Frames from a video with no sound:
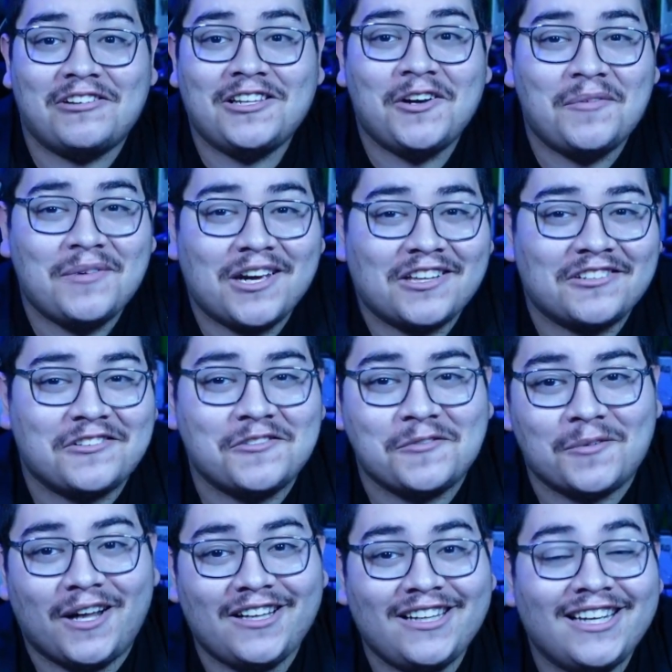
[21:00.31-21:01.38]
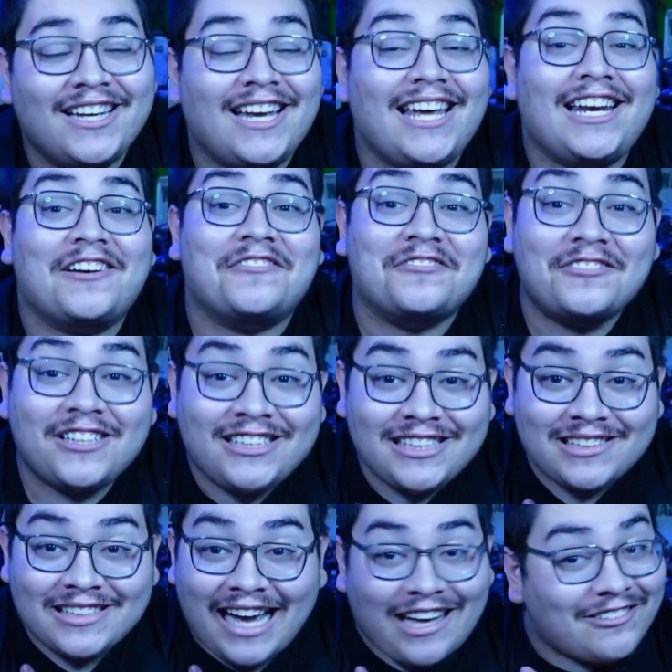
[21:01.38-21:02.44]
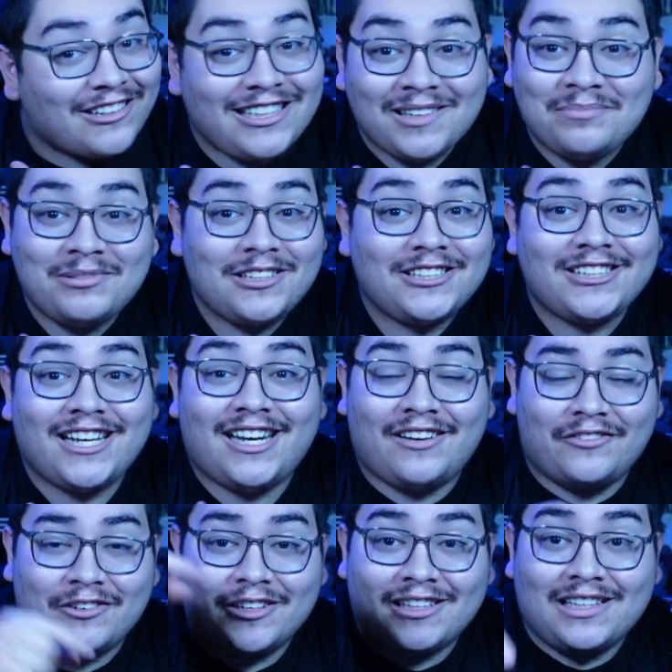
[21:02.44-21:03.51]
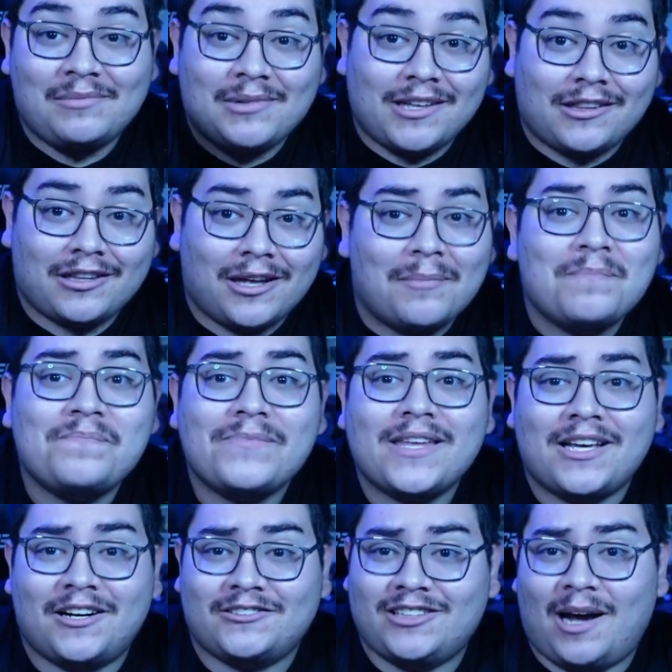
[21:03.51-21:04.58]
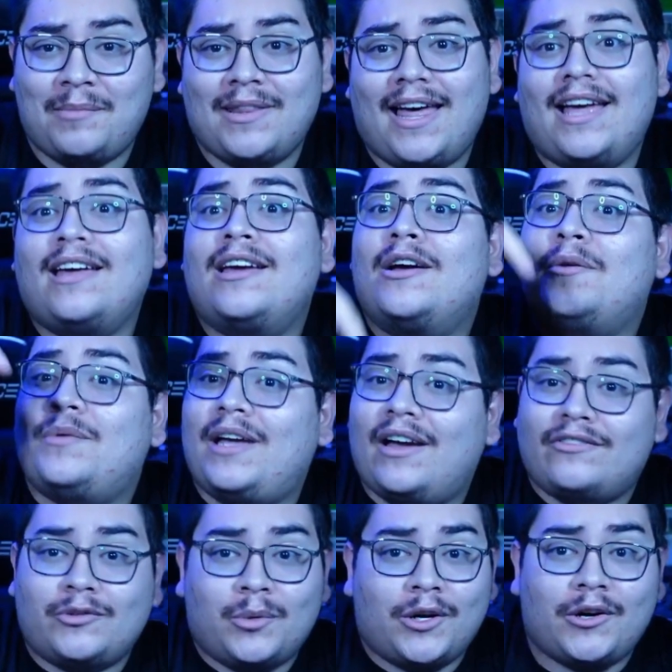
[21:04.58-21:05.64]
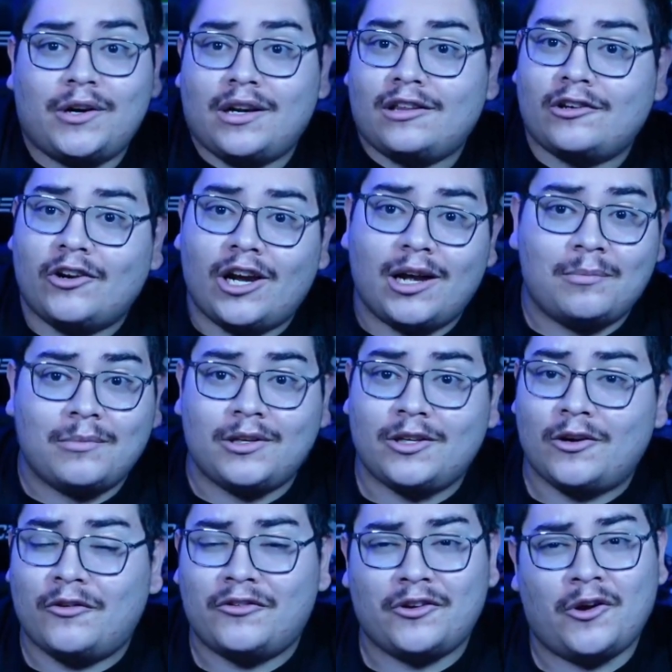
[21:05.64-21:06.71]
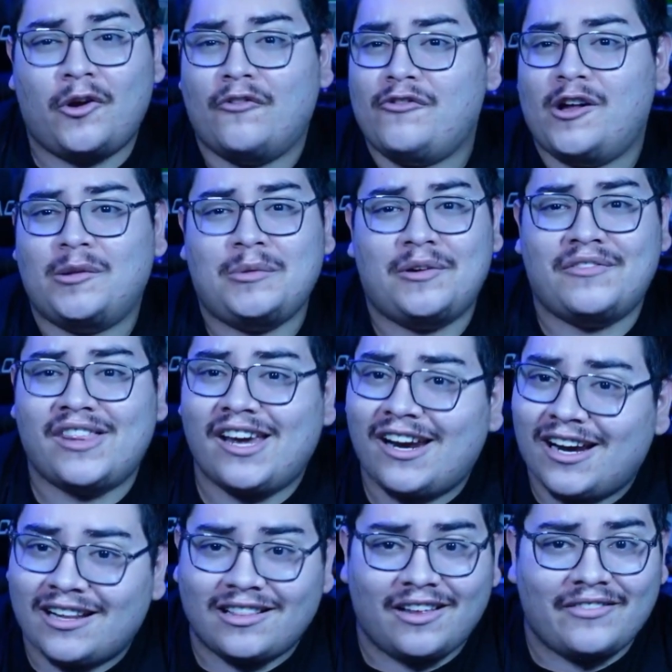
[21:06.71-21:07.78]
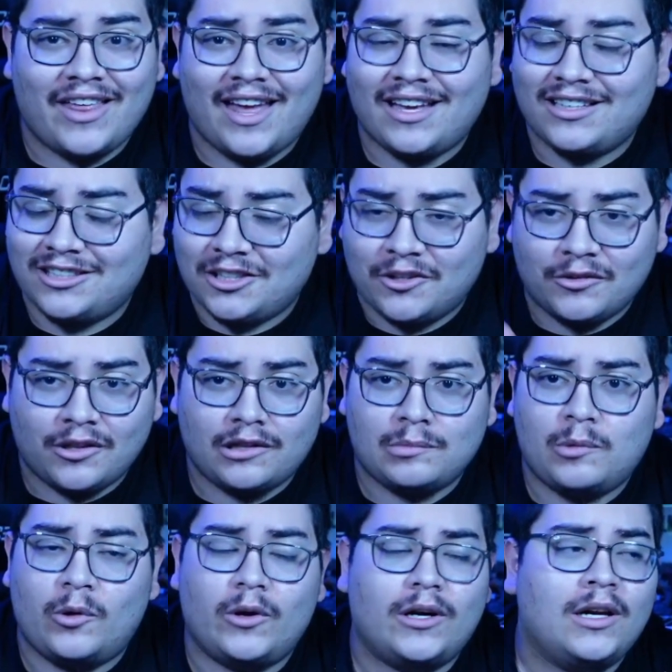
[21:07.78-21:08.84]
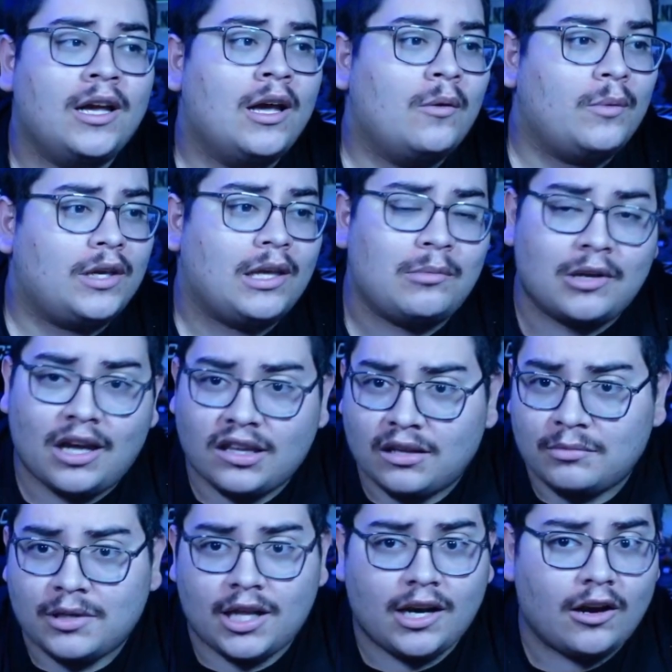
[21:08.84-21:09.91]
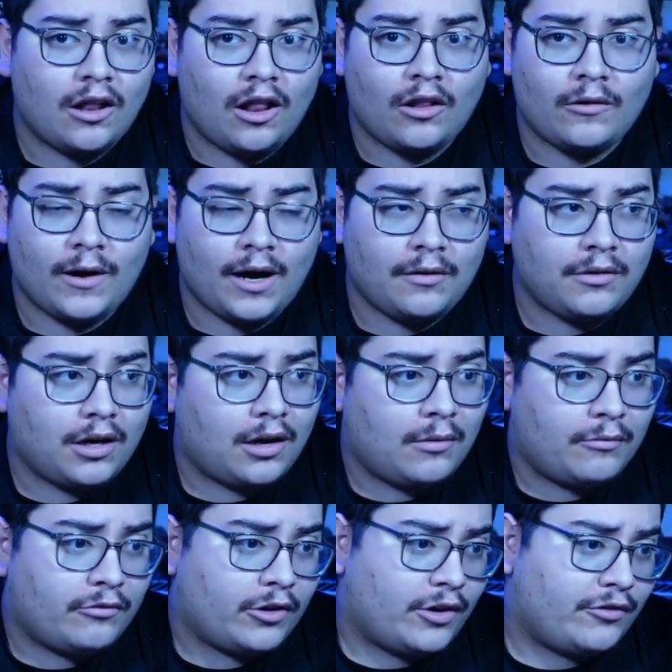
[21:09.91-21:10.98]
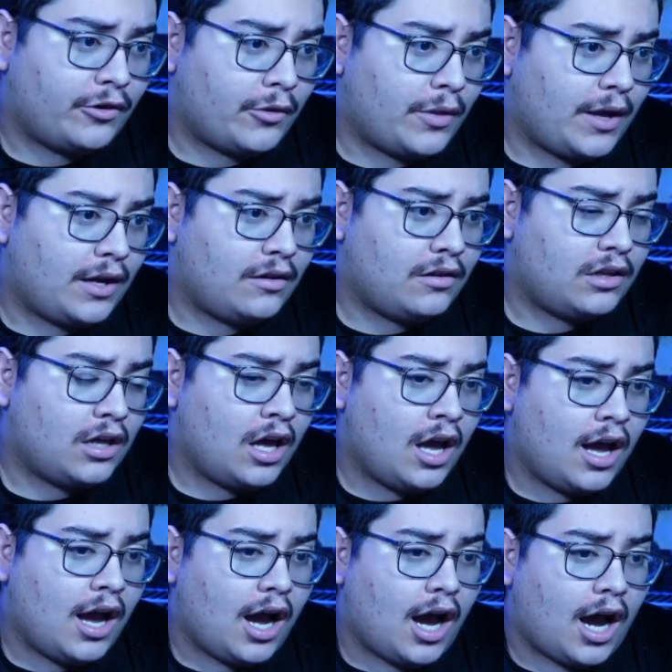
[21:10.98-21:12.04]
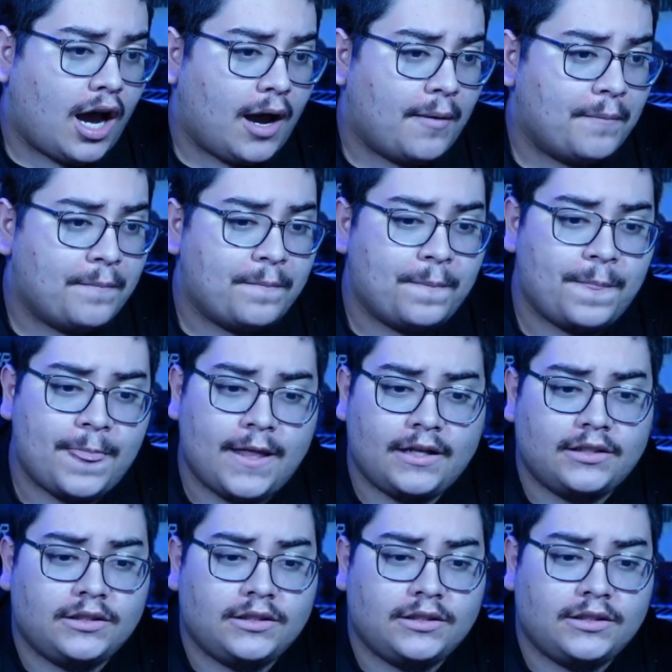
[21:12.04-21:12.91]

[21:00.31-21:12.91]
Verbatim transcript: I really hope you guys are doing well, and it really, I really appreciate it if you could leave me a sub. And on top of that, we have Twitter, Instagram. You know, if you could go follow me over there, I'd love that. You know, the support. We keep you guys updated all around um for different things. Um.